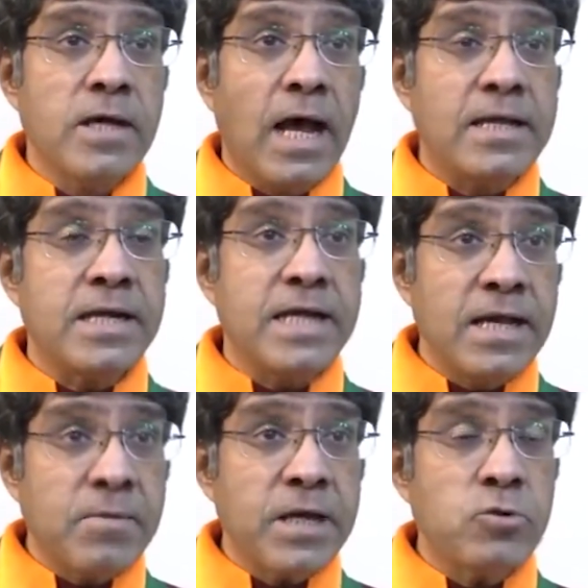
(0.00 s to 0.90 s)
And the
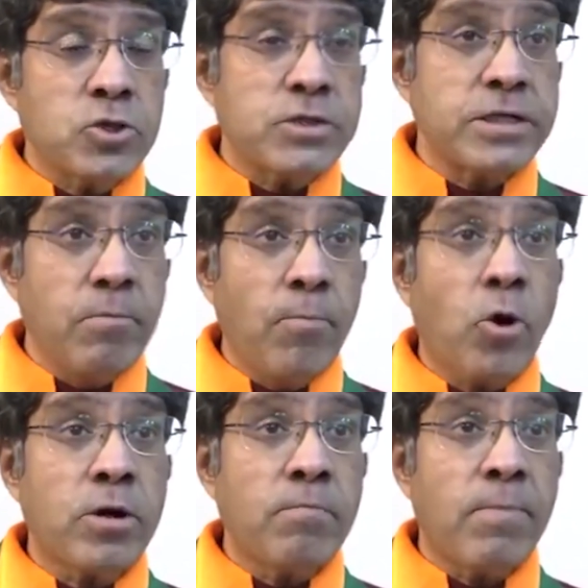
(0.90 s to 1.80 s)
DMK, which was an
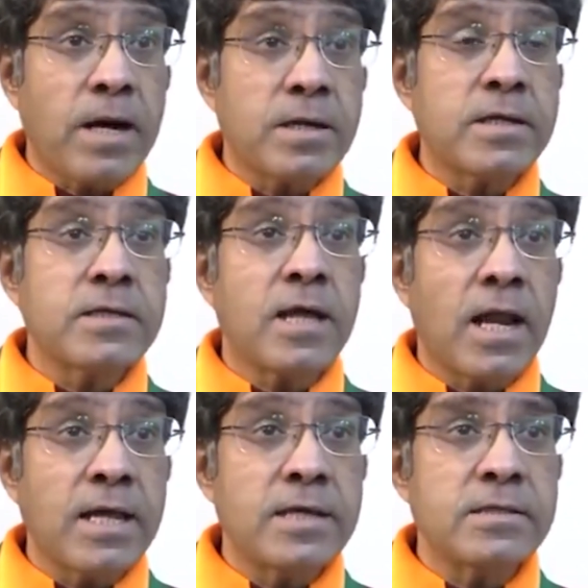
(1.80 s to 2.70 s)
important partner in the
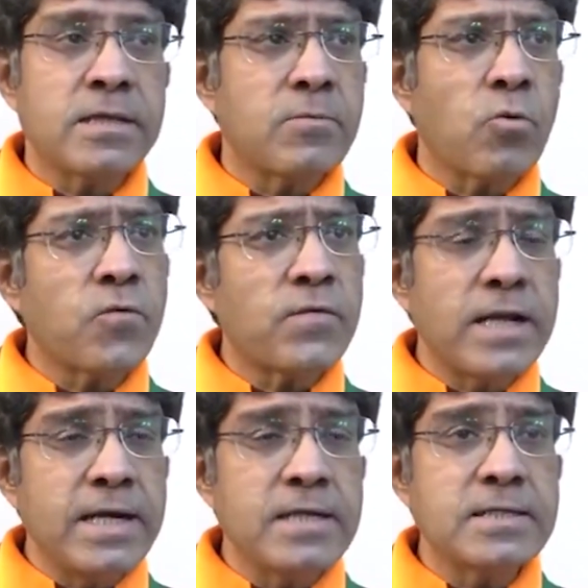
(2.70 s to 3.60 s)
alliance, and one of the
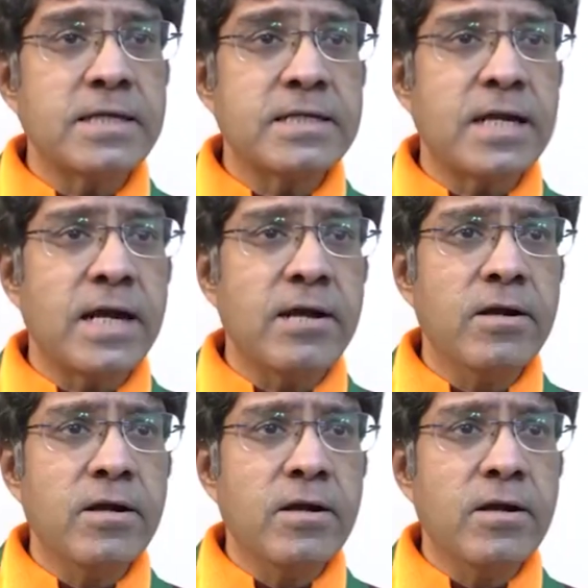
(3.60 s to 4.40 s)
leaders had said,